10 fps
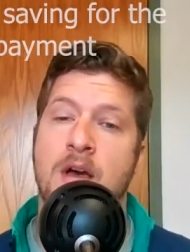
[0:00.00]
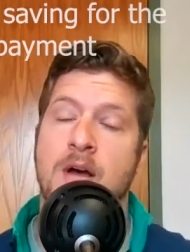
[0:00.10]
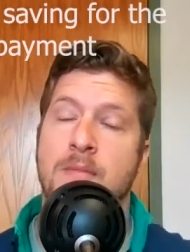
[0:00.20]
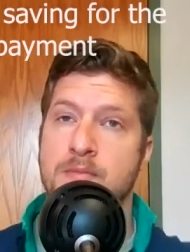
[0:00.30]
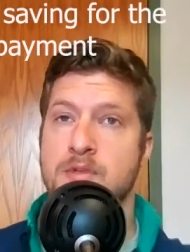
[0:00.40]

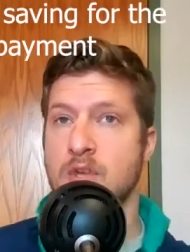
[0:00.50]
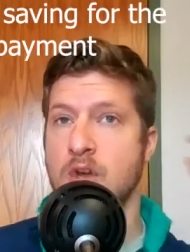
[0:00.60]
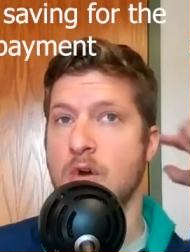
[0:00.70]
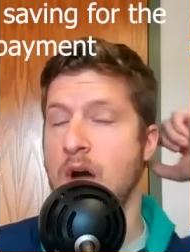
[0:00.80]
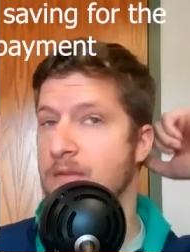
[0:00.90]

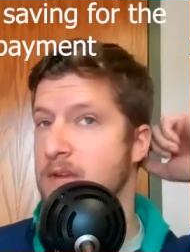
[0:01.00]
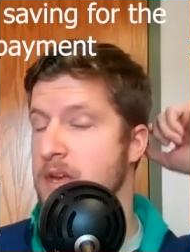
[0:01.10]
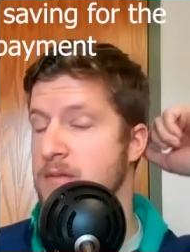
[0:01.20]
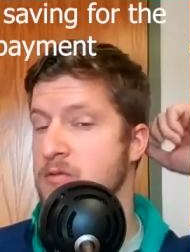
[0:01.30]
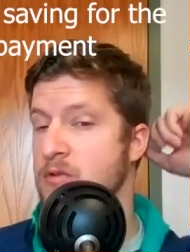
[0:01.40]

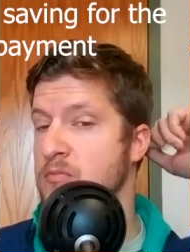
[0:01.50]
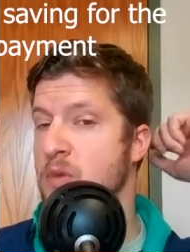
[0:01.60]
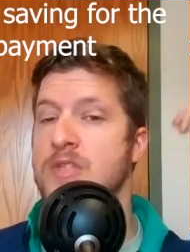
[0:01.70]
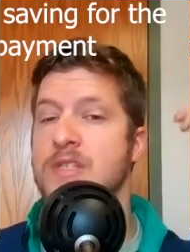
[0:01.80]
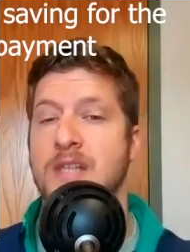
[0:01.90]

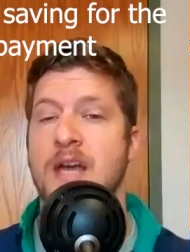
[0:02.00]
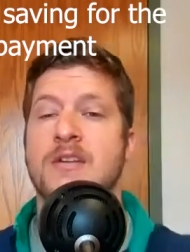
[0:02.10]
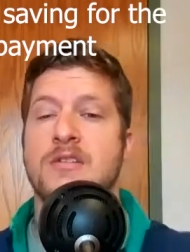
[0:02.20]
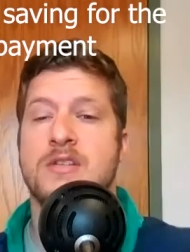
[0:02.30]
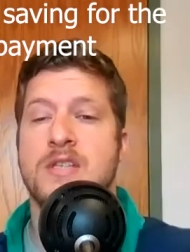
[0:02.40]
Most lenders